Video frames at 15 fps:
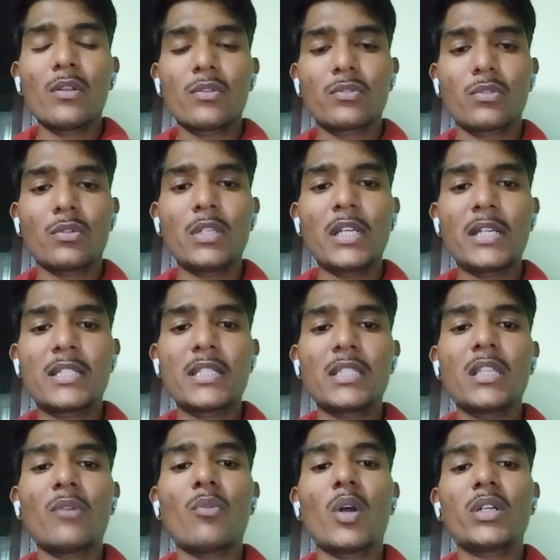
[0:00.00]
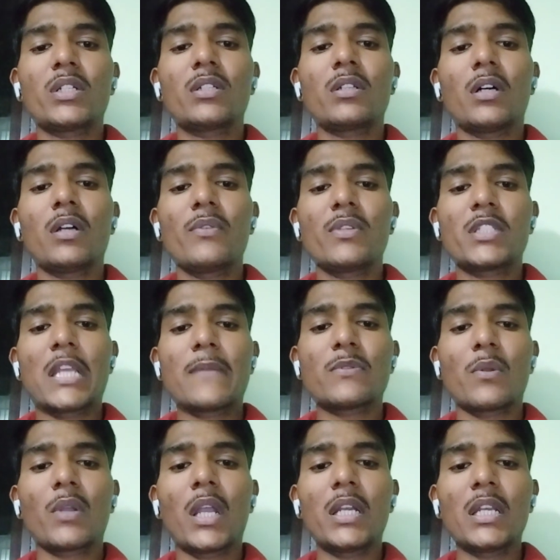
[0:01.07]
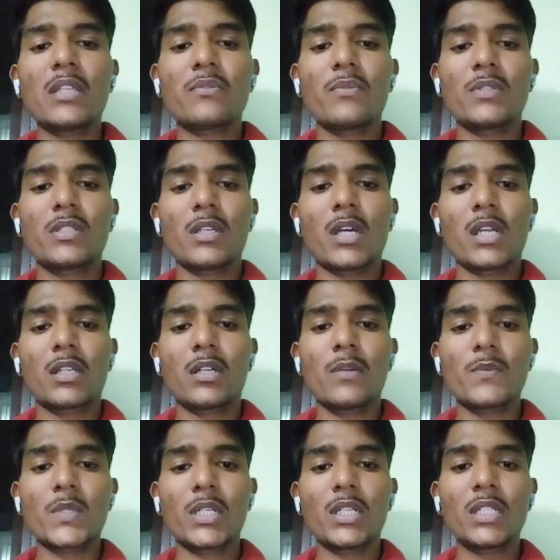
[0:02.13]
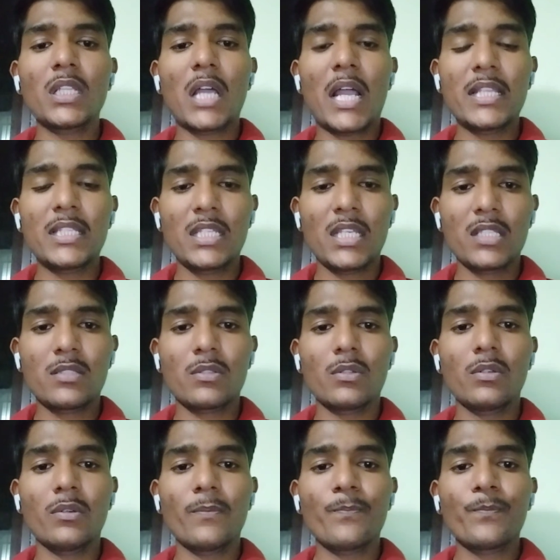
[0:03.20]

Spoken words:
So let's see the what which types of guidelines which are comes under the ICH. So